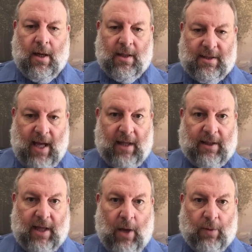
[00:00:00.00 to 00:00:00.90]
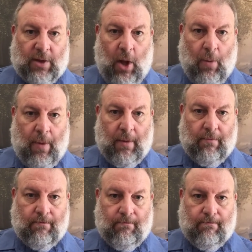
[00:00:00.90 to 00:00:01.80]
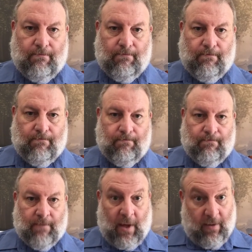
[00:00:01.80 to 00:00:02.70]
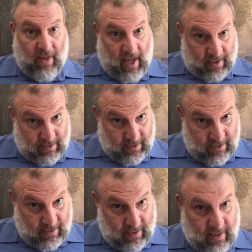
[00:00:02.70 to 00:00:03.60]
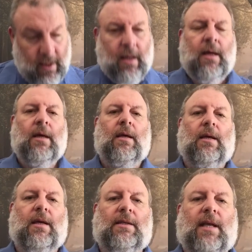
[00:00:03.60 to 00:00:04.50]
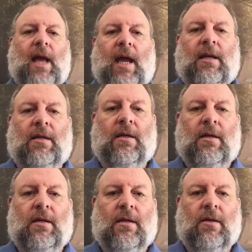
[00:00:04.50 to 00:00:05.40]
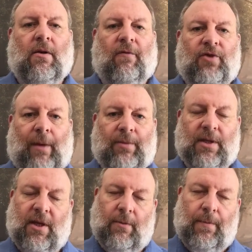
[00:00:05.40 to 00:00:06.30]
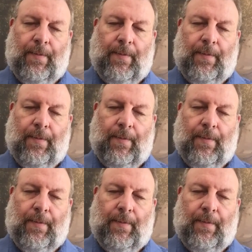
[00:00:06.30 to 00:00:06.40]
and started down the slope. Now that is the end of chapter 2.